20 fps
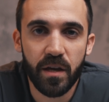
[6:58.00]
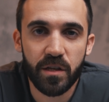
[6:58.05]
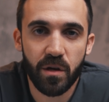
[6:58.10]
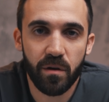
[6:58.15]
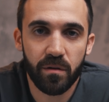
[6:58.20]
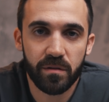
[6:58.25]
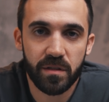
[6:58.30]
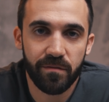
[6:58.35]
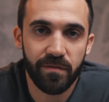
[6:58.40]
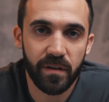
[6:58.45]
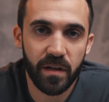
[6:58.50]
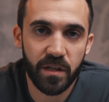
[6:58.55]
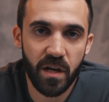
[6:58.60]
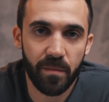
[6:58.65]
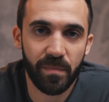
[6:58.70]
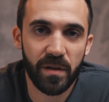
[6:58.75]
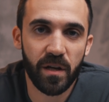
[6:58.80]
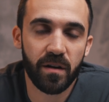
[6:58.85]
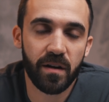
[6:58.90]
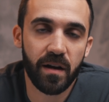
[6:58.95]
So to finish
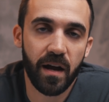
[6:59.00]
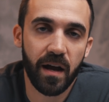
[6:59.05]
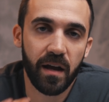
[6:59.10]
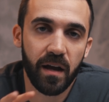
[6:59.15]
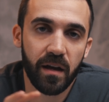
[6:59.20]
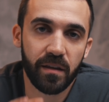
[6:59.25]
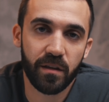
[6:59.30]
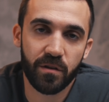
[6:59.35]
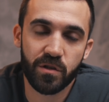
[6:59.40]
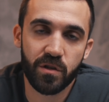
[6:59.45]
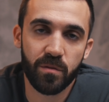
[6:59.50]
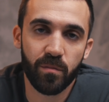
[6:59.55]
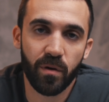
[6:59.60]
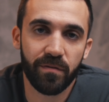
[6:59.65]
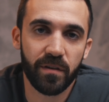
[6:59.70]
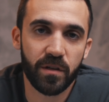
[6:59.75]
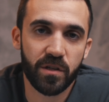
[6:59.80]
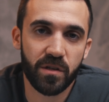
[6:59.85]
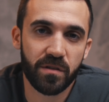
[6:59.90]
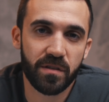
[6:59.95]
up here, there's two more
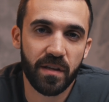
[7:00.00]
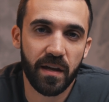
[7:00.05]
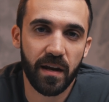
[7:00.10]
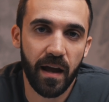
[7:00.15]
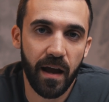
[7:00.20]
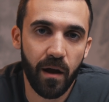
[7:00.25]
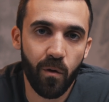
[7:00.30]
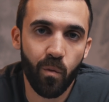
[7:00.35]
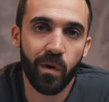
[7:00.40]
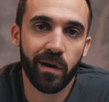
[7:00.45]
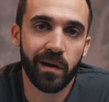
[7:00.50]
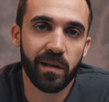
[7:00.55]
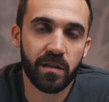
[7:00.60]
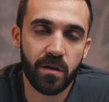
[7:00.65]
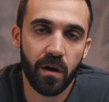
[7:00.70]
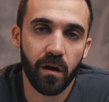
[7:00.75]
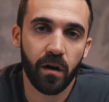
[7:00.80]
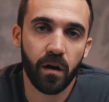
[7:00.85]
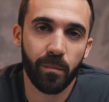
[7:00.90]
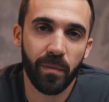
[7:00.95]
features that I want to
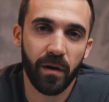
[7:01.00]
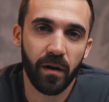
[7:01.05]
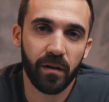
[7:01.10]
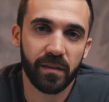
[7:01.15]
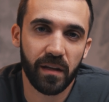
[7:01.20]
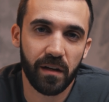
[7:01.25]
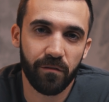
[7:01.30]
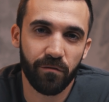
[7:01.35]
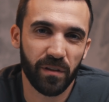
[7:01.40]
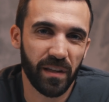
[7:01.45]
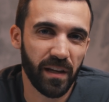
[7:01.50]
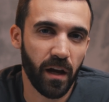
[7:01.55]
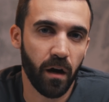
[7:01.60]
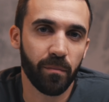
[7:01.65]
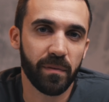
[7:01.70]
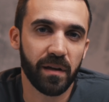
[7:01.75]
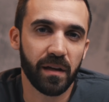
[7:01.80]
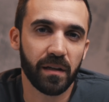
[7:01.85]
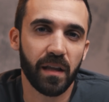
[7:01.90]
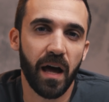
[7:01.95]
talk about that have really
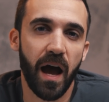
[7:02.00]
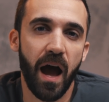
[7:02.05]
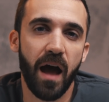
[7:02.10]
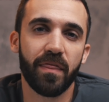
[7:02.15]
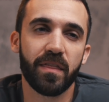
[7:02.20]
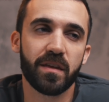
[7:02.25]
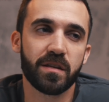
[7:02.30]
helped me a lot.